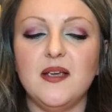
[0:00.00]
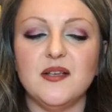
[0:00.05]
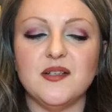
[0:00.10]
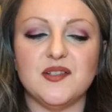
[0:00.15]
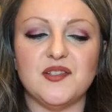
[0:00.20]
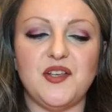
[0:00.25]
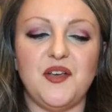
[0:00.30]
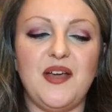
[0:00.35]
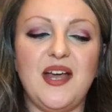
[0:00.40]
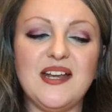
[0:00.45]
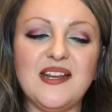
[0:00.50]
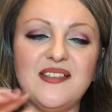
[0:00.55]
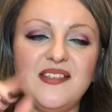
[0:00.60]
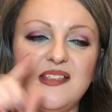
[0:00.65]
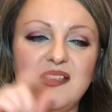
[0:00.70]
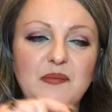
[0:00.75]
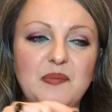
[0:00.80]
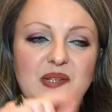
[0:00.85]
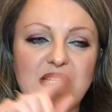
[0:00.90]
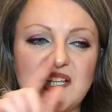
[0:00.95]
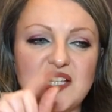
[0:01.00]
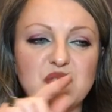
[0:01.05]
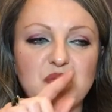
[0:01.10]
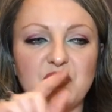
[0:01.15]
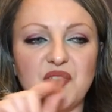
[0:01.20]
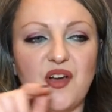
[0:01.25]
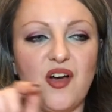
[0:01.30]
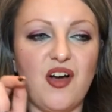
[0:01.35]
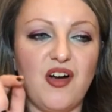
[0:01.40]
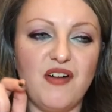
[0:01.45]
So anything that begins
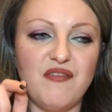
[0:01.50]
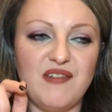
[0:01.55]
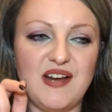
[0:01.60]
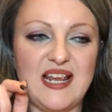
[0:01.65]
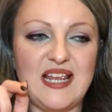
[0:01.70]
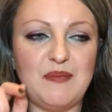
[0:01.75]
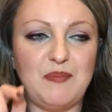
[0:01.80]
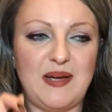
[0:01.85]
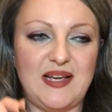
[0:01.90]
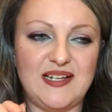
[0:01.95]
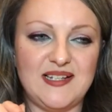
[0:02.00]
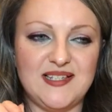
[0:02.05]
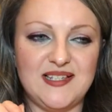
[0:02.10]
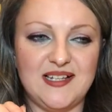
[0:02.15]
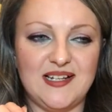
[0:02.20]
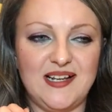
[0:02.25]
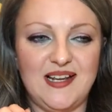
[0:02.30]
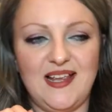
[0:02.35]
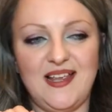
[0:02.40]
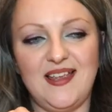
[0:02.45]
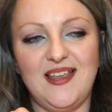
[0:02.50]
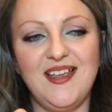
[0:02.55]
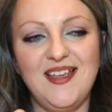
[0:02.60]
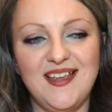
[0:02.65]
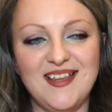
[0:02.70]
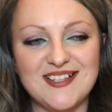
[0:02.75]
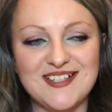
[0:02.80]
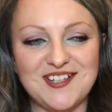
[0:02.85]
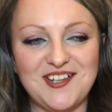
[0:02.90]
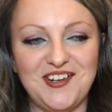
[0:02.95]
with RE, basically,
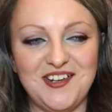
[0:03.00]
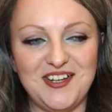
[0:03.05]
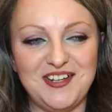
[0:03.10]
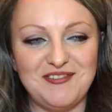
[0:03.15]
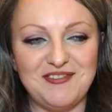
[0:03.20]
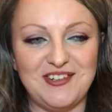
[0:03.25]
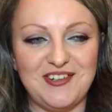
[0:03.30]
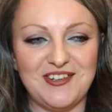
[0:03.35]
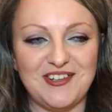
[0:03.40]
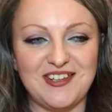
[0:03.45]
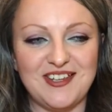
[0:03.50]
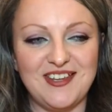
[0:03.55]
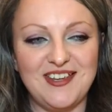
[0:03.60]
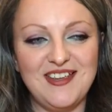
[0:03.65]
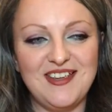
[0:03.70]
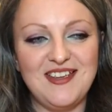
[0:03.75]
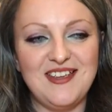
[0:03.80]
it's kind of like